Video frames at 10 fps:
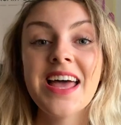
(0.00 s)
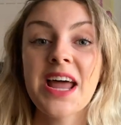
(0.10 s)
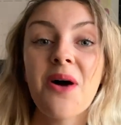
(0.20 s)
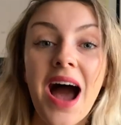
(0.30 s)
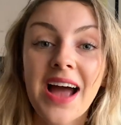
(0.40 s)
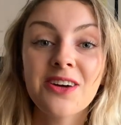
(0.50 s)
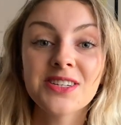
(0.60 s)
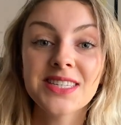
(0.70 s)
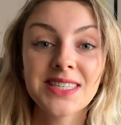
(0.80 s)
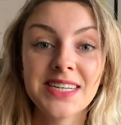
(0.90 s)
Now, I got
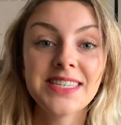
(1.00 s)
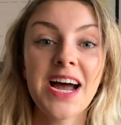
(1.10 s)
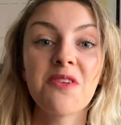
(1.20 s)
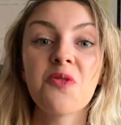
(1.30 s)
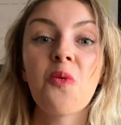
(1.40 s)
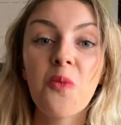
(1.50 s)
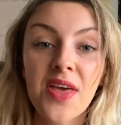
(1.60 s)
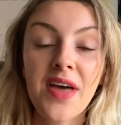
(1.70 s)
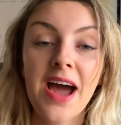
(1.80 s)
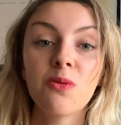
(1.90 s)
to sit down
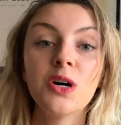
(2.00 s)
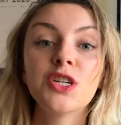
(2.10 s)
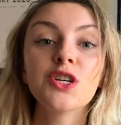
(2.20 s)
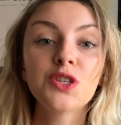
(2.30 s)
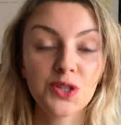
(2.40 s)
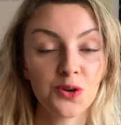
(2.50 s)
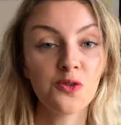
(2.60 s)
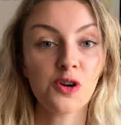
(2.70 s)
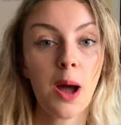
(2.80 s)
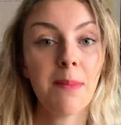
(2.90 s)
with Howard to
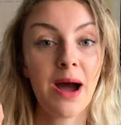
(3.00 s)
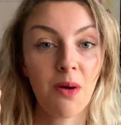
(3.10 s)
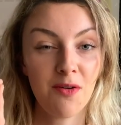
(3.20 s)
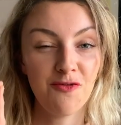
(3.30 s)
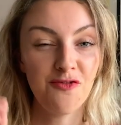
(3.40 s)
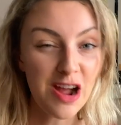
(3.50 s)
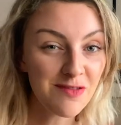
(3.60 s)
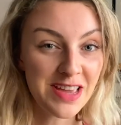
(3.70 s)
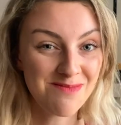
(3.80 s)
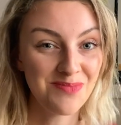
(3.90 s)
talk about a
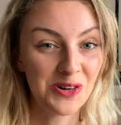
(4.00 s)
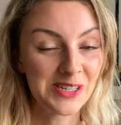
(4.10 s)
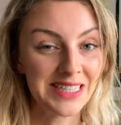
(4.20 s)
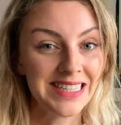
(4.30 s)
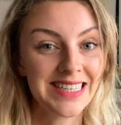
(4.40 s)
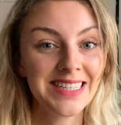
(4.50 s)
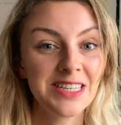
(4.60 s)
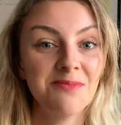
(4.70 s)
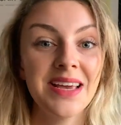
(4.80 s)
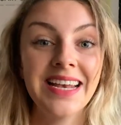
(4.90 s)
very important
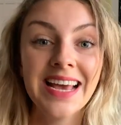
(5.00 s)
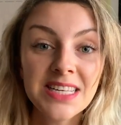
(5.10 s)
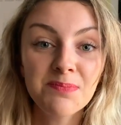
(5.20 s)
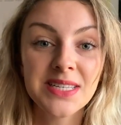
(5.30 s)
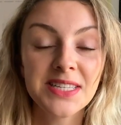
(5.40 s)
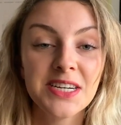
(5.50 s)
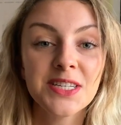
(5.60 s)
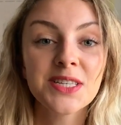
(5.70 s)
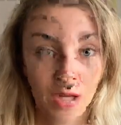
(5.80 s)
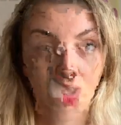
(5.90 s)
system in his
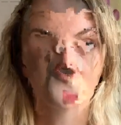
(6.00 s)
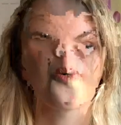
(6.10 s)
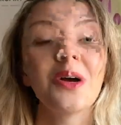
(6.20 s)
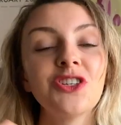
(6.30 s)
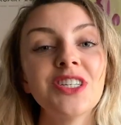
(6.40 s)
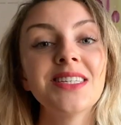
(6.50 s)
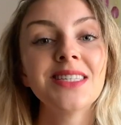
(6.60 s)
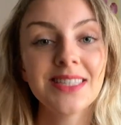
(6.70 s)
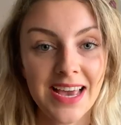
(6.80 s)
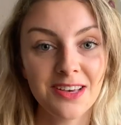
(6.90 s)
business, which is
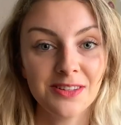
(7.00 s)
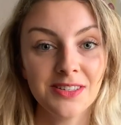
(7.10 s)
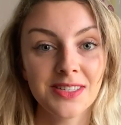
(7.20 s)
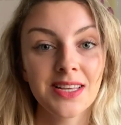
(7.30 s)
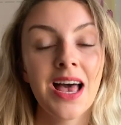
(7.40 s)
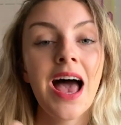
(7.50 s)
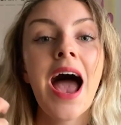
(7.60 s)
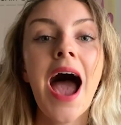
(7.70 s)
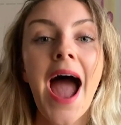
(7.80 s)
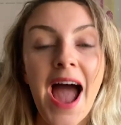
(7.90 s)
sales.
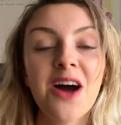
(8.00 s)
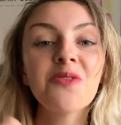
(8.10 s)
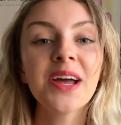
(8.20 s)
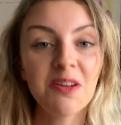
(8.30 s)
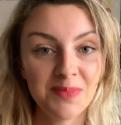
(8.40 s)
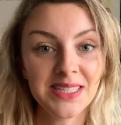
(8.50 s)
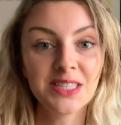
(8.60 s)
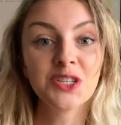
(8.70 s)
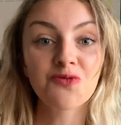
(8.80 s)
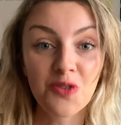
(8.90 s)
How can a
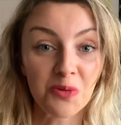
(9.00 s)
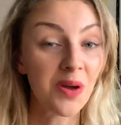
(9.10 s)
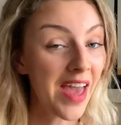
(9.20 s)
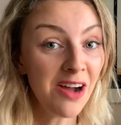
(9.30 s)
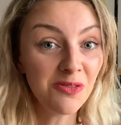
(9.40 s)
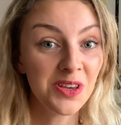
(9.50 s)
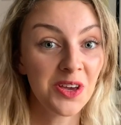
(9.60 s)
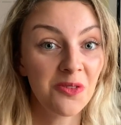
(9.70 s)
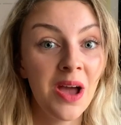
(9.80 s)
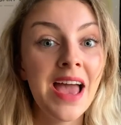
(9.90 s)
business run without
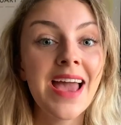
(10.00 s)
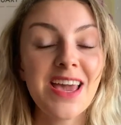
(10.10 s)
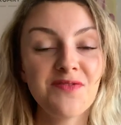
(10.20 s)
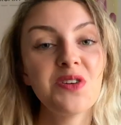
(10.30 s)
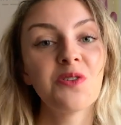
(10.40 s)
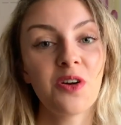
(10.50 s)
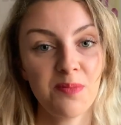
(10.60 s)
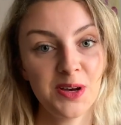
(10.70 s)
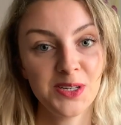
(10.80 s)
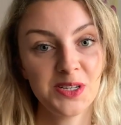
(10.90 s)
you if you're not the
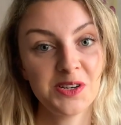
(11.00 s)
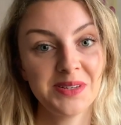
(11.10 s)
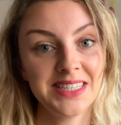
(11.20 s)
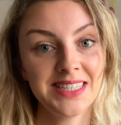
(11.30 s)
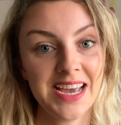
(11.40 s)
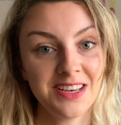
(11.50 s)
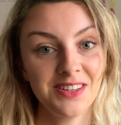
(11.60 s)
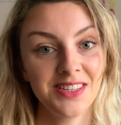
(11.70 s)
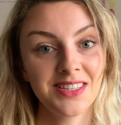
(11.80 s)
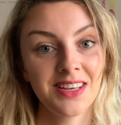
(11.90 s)
person doing
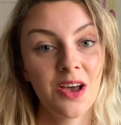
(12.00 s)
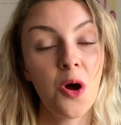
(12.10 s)
sales?